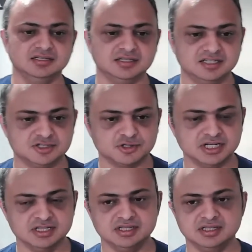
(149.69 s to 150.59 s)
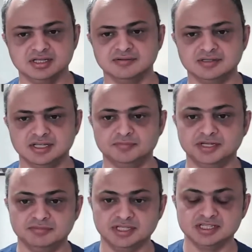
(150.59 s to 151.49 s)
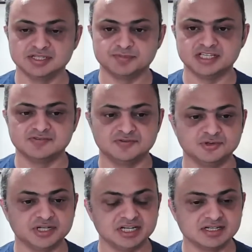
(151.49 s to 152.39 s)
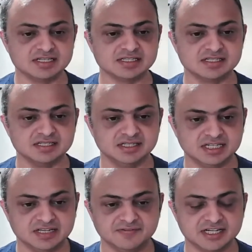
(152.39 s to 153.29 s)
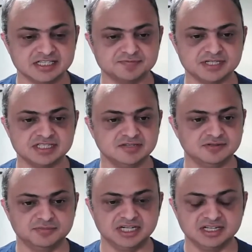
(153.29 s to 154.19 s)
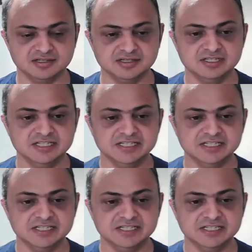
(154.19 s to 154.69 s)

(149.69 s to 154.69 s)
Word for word: uh, Jordan, they were they've been in the space for four years in the DeFi space. They were building